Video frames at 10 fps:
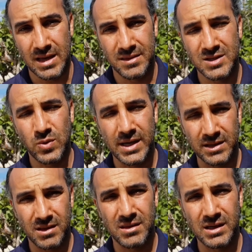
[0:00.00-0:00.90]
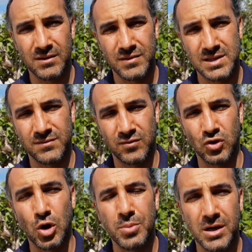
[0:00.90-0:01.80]
And this way you get to think, if it's
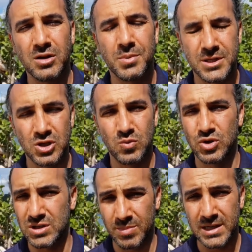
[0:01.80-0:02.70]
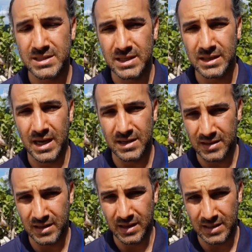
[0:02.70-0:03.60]
for a copywriter position, which is basic
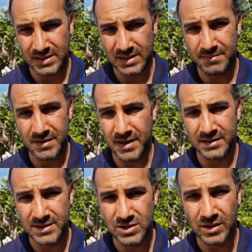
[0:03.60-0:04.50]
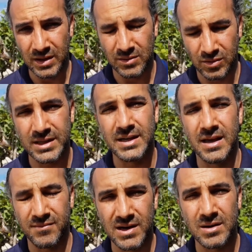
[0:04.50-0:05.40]
and it's something that is
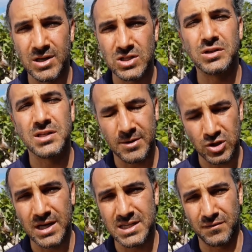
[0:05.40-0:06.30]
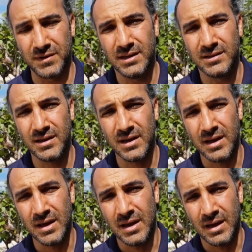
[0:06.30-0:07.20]
readily available, it's not a specialized field,
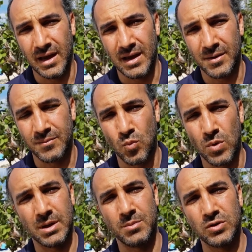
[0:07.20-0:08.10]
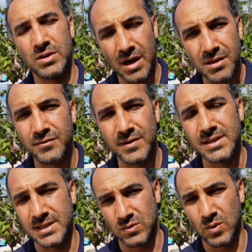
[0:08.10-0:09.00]
what about the other
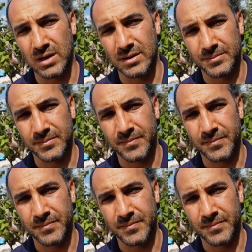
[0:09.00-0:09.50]
fields as well?